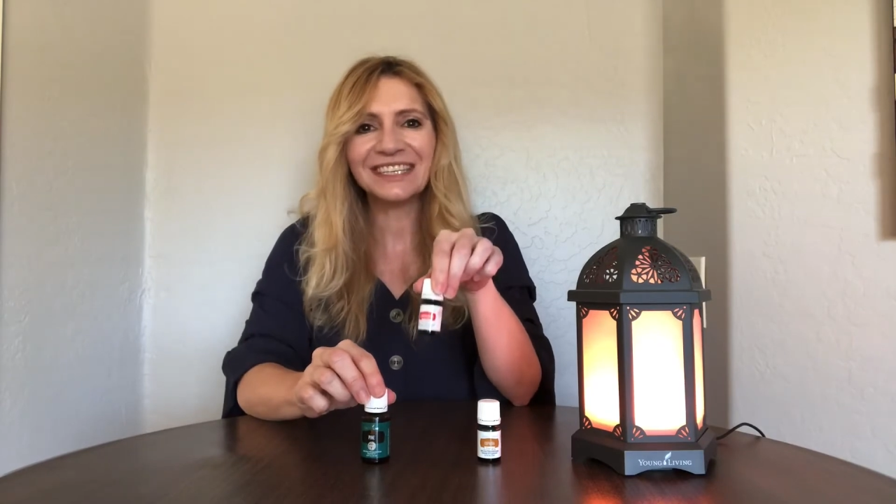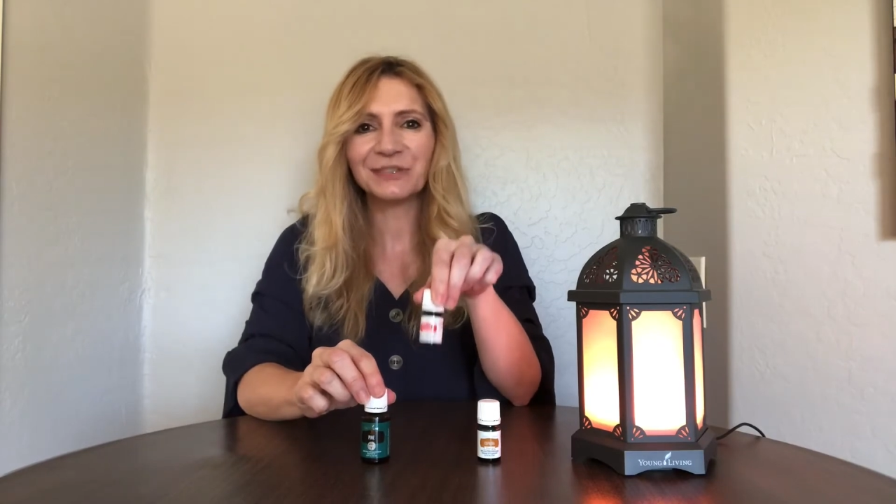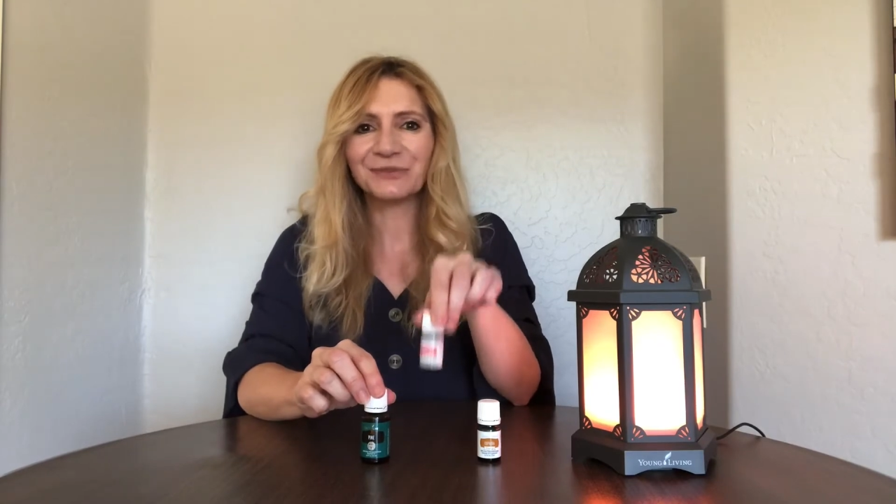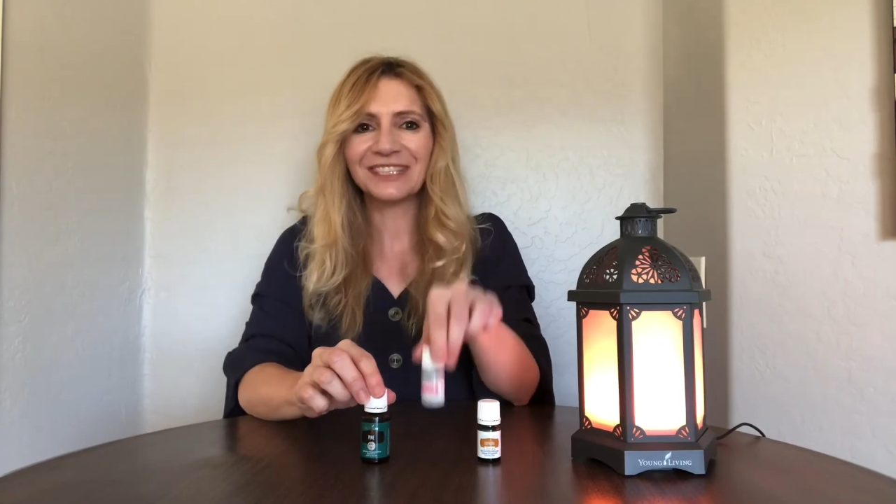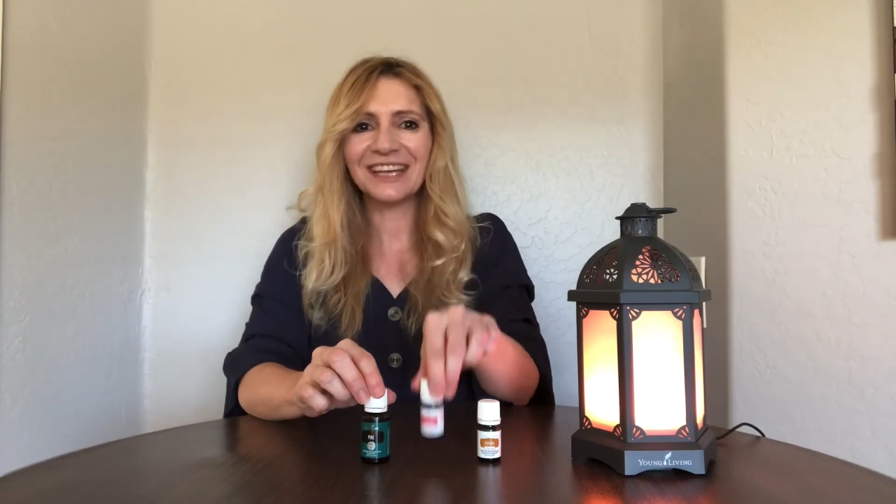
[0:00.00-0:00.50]

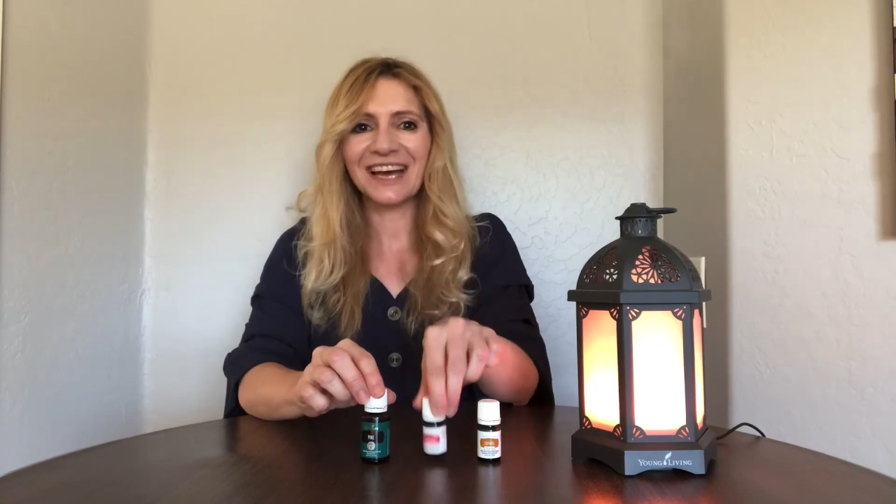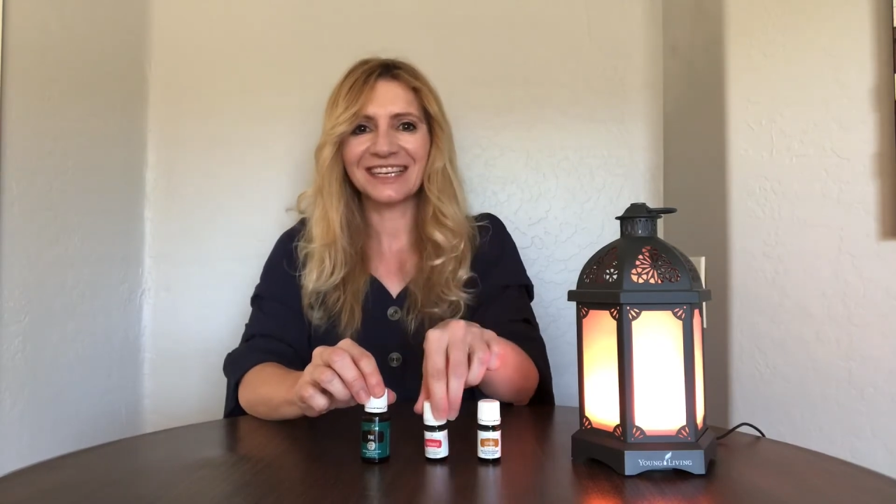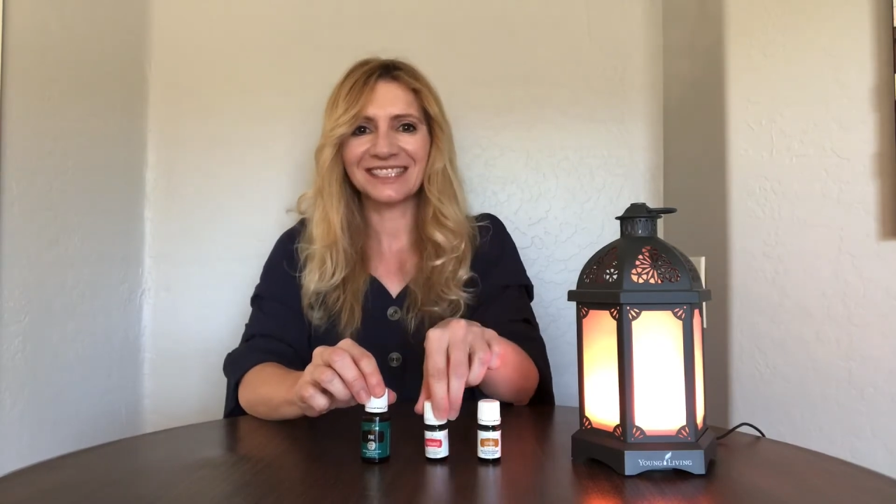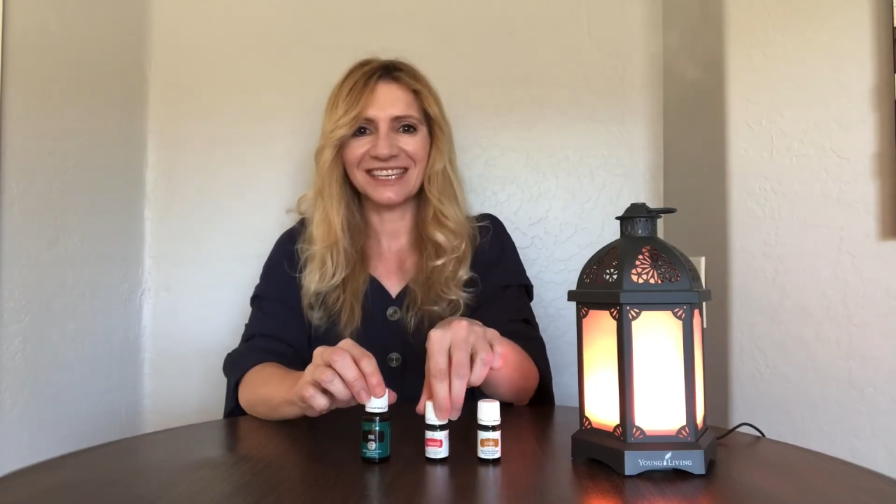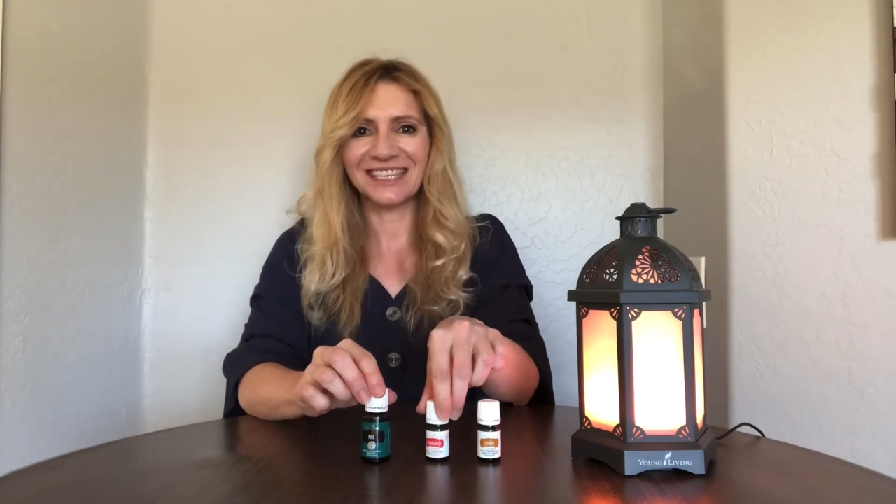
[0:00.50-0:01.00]
and
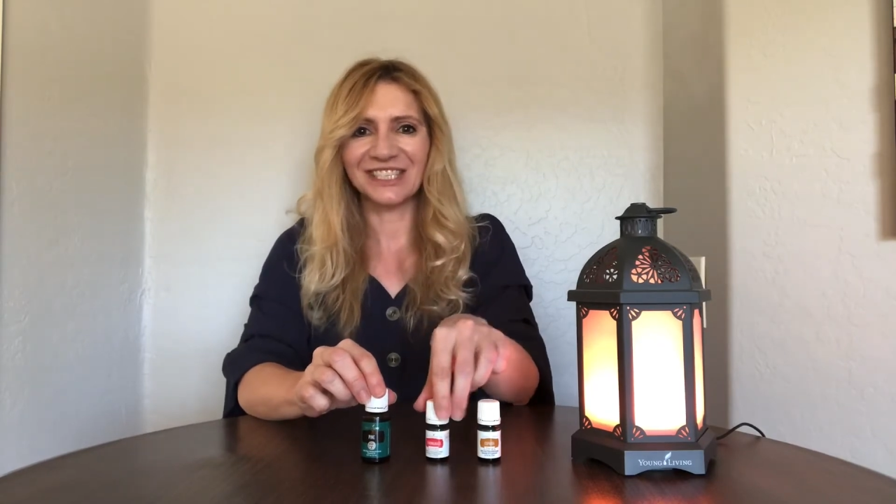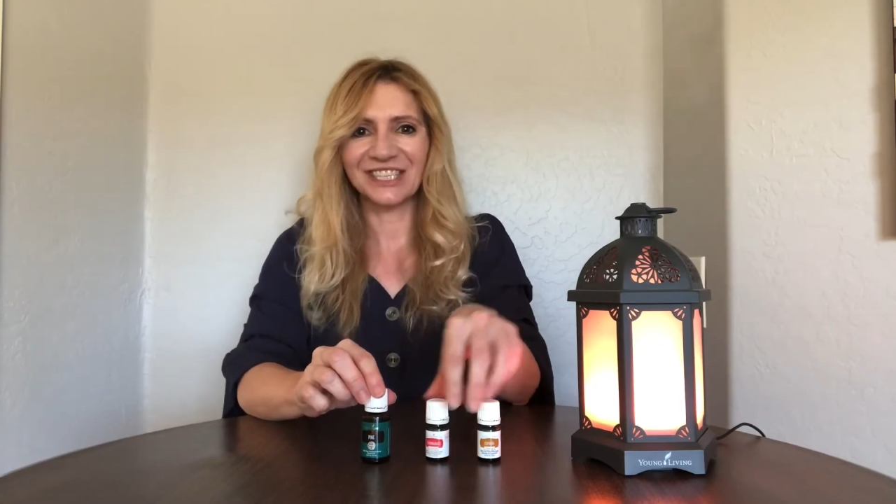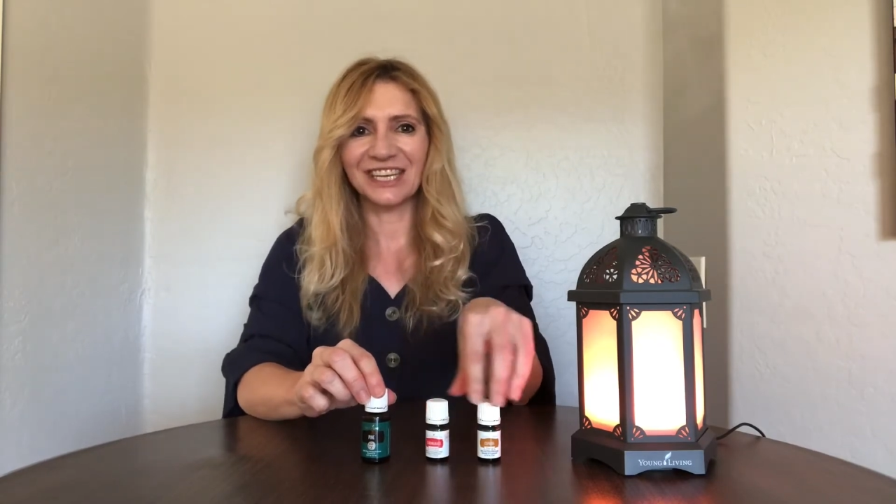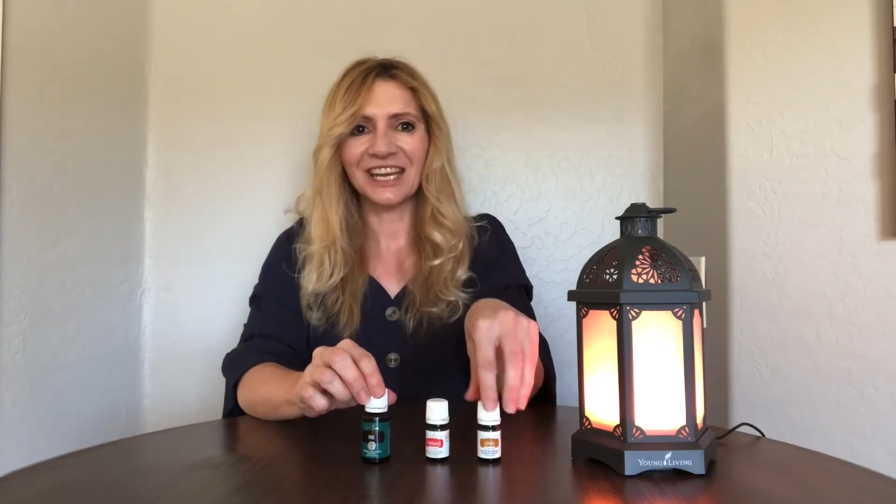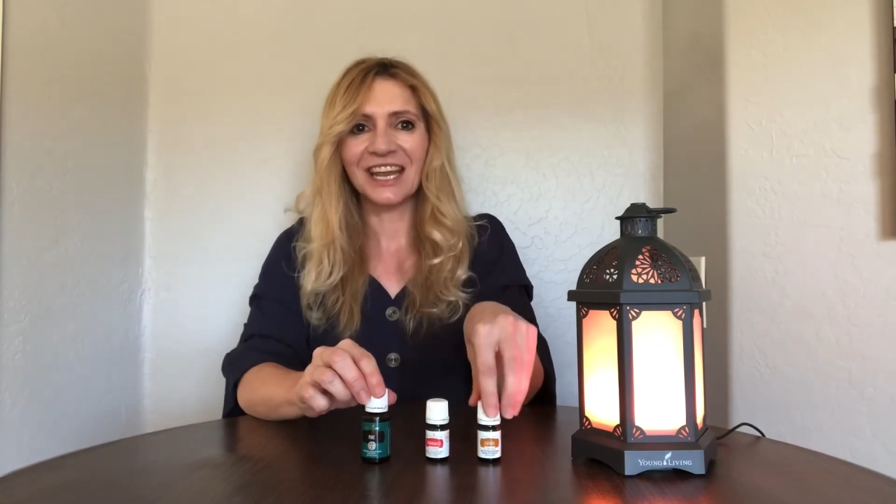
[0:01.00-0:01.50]

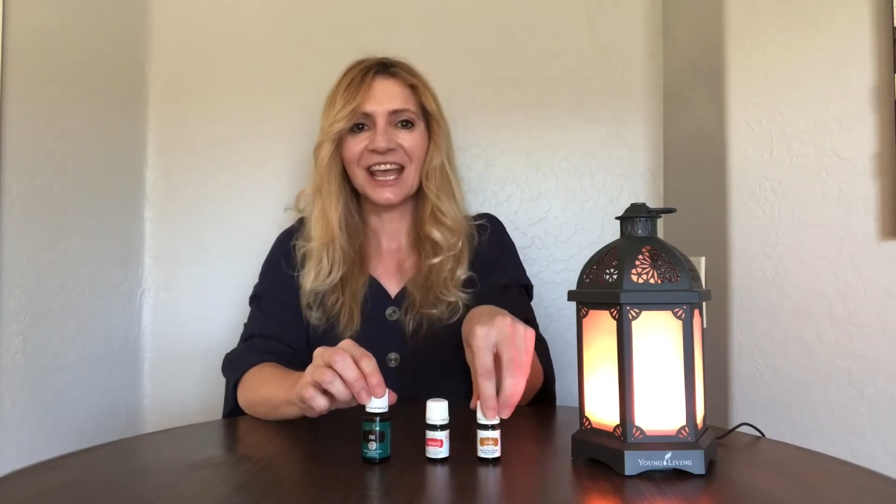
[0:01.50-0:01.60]
relaxation